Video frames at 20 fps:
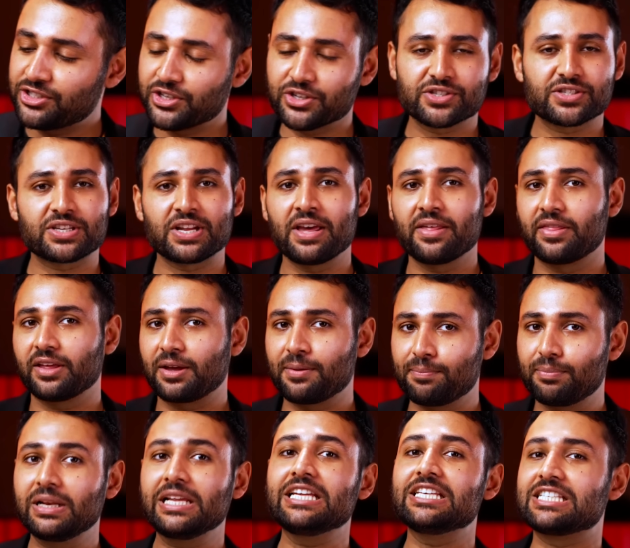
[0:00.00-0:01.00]
just the
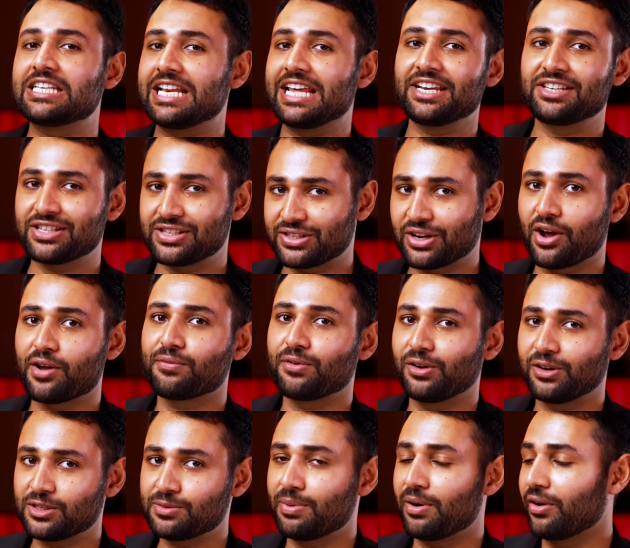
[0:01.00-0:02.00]
complete latest iPhone
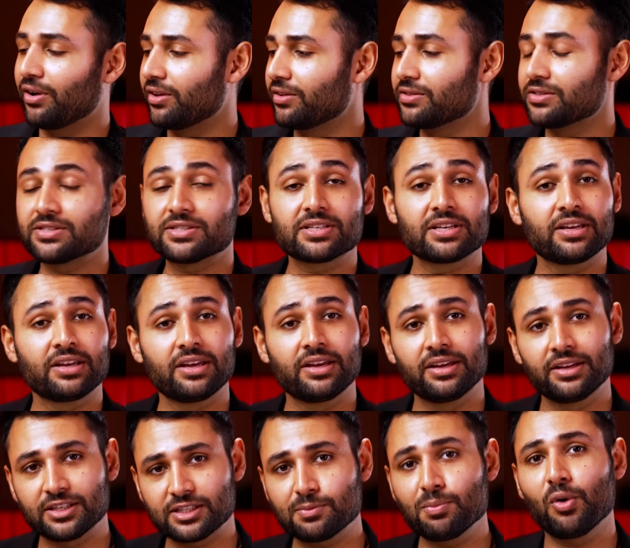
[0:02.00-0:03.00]
experience,
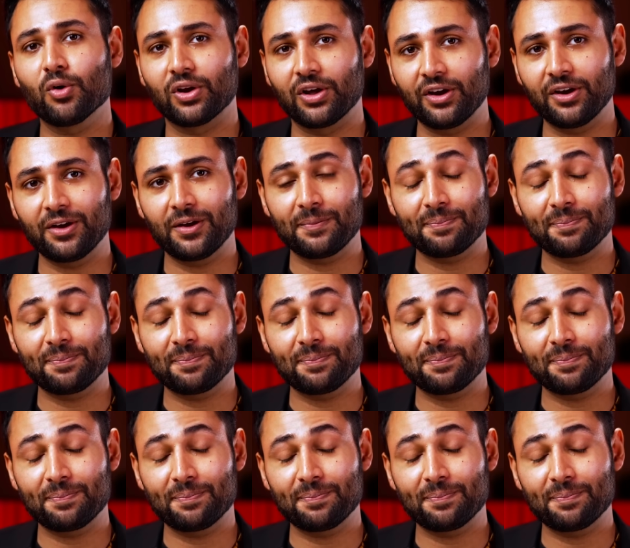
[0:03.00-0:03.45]
smaller.